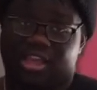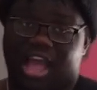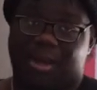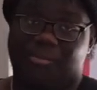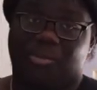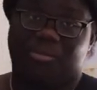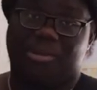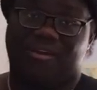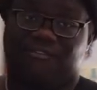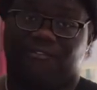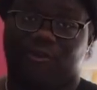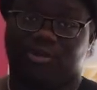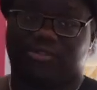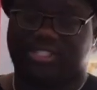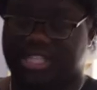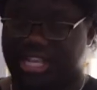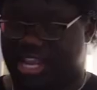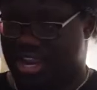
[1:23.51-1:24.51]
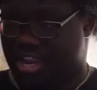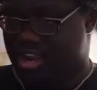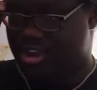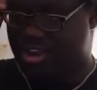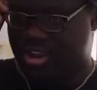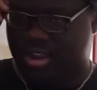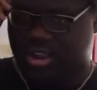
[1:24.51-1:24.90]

I'm on my fourth chair.